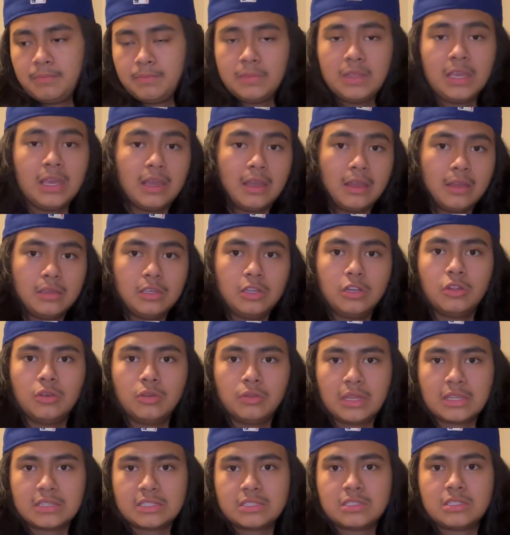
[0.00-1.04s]
yeah,
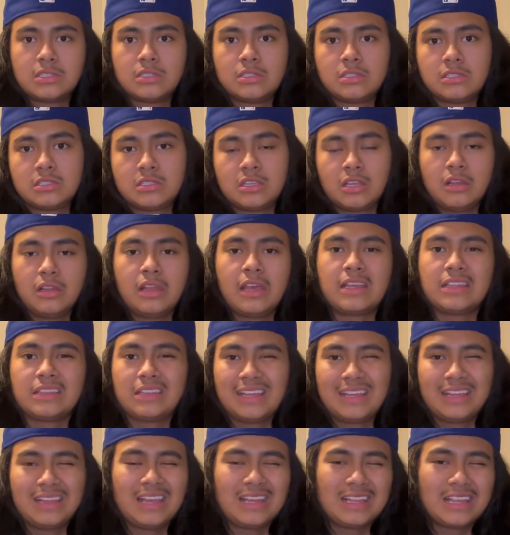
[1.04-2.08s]
that's so like
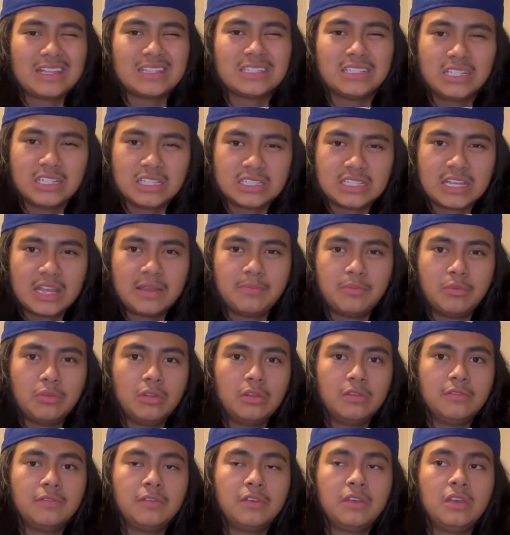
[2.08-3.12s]
that, like that's an example
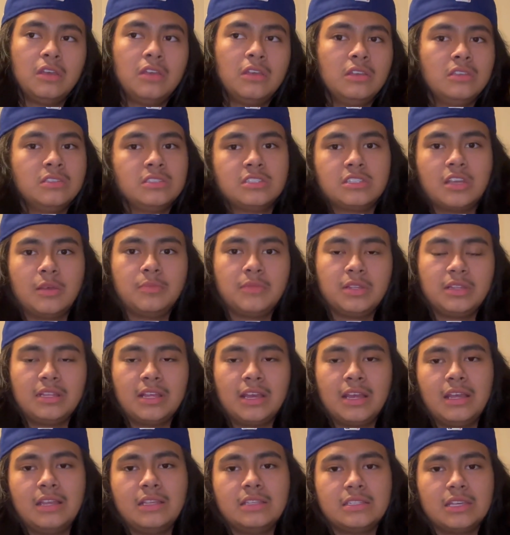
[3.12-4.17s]
of something
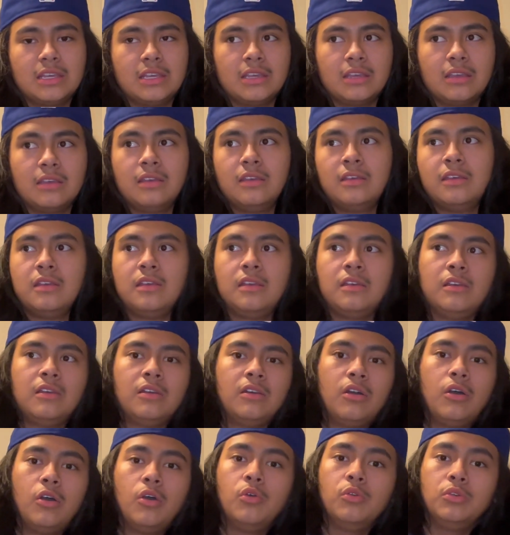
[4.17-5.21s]
that is like,
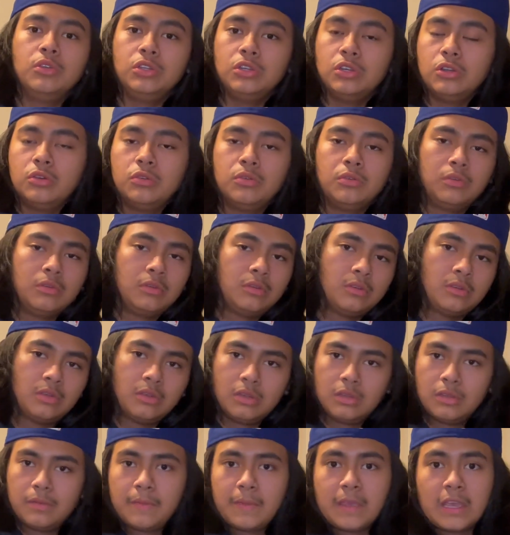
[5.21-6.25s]
oh,
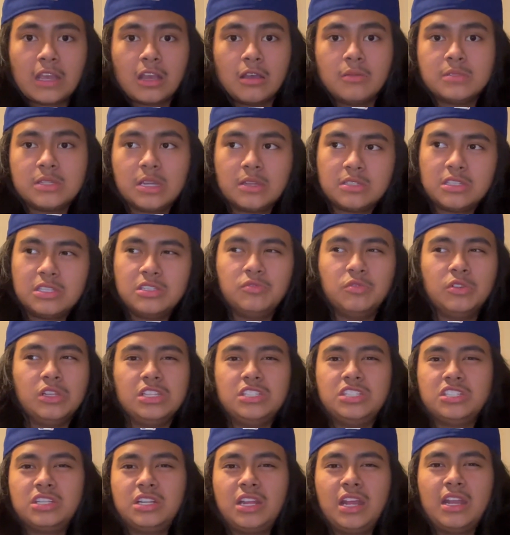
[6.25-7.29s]
it comes down to really
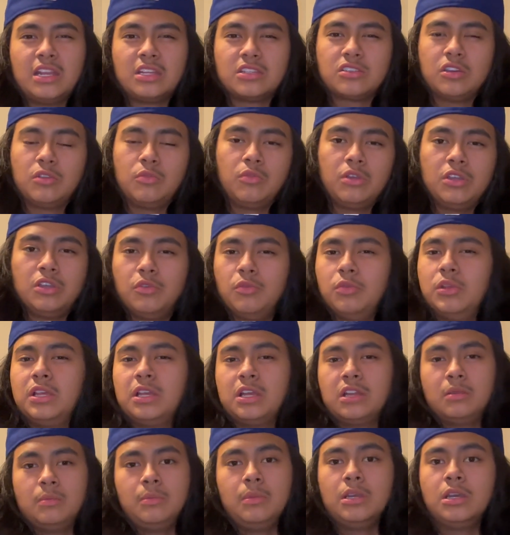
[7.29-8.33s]
genetics on what you're really
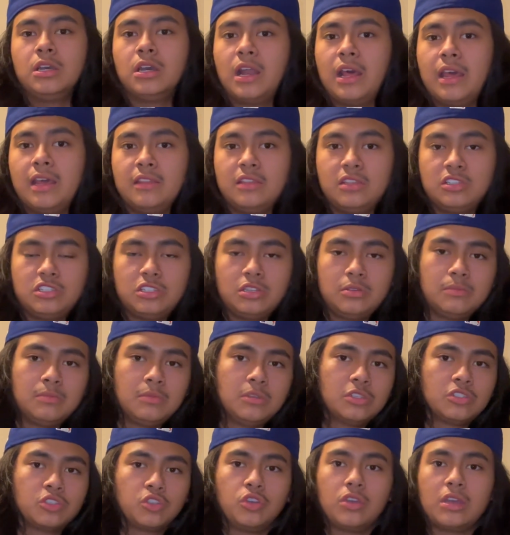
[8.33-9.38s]
gonna be good at in the gym.
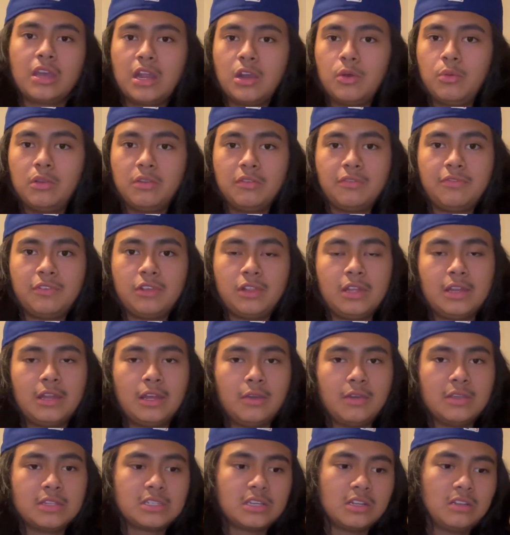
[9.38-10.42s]
So you kind of want to feel it
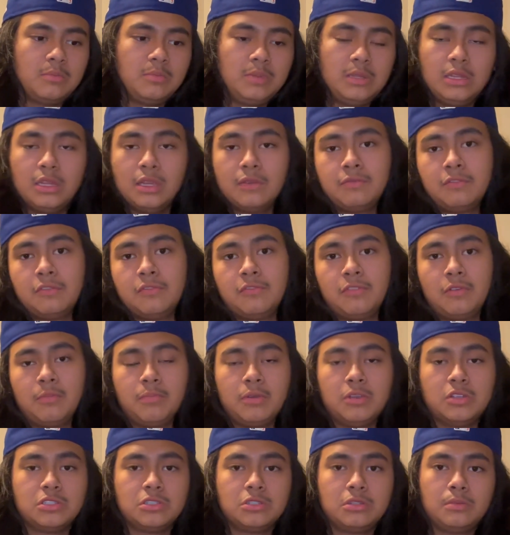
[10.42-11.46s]
out. It's gonna be different from
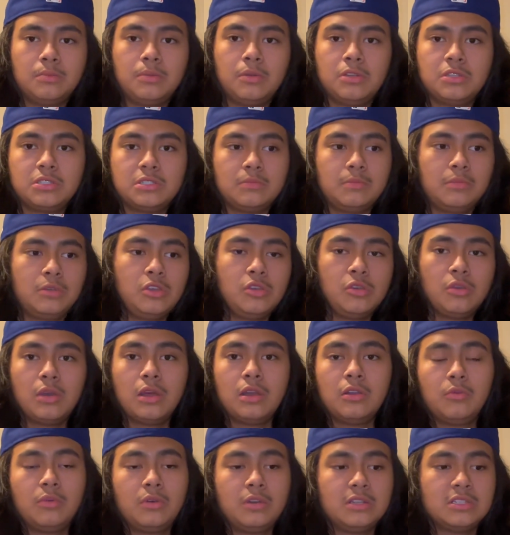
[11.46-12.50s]
person to person, but you
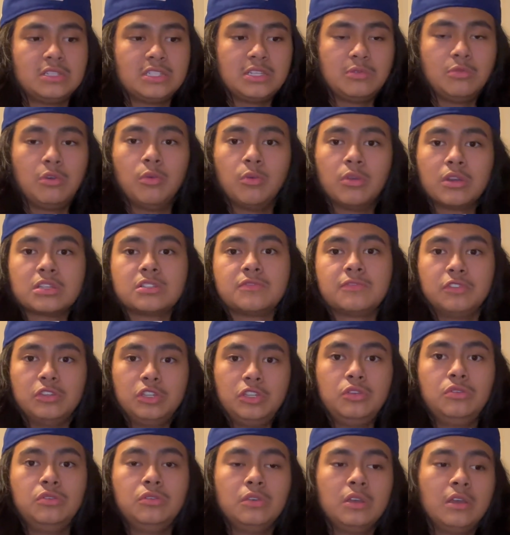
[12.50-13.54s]
kind of want to see what works for
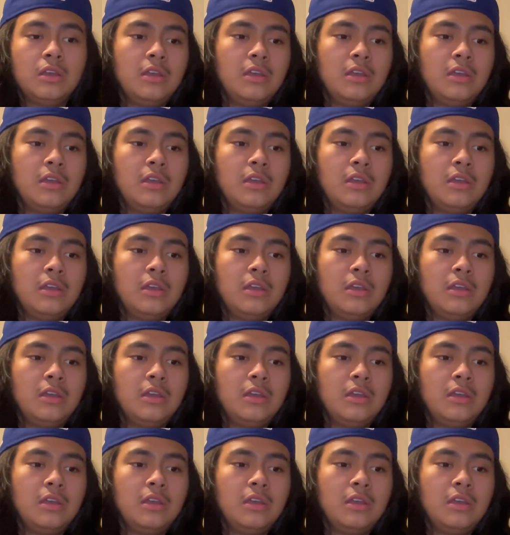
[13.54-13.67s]
you,